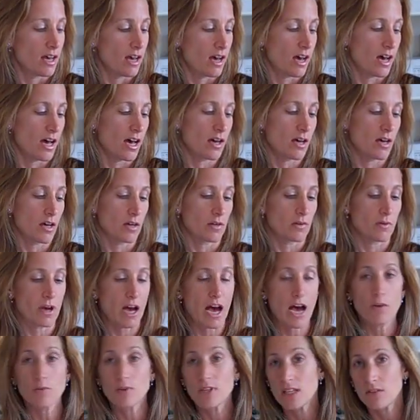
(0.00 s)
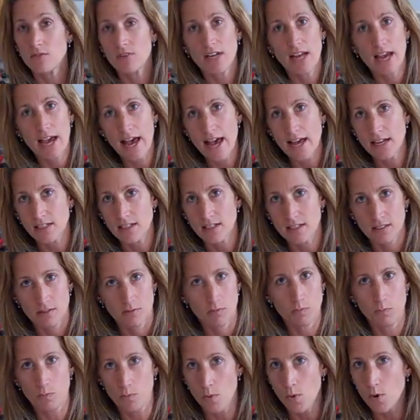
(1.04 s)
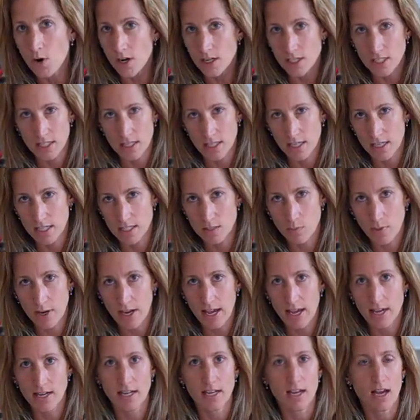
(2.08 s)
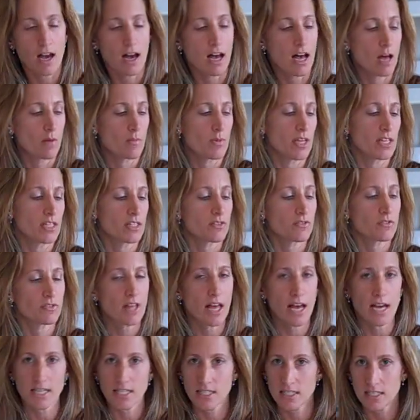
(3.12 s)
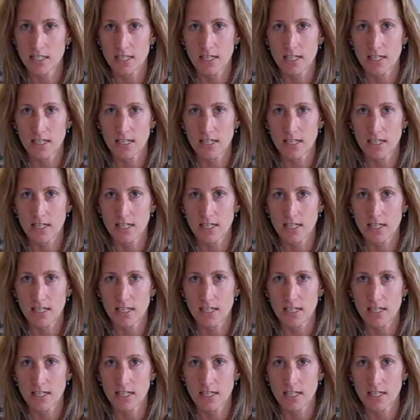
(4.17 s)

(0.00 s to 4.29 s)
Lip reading: I would even add more to this by adding almonds, flax